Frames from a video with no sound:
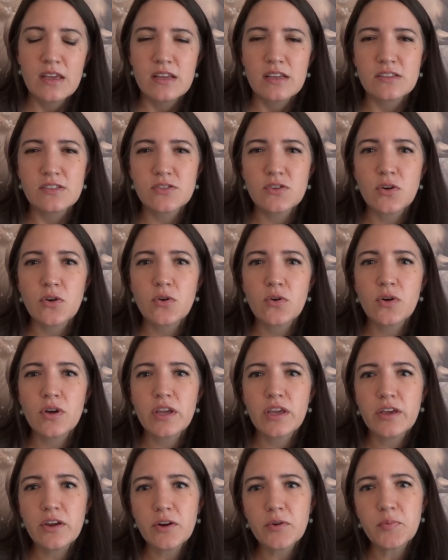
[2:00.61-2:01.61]
So
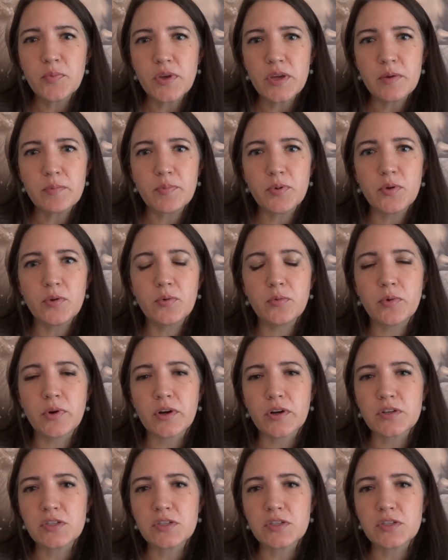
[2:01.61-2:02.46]
here people were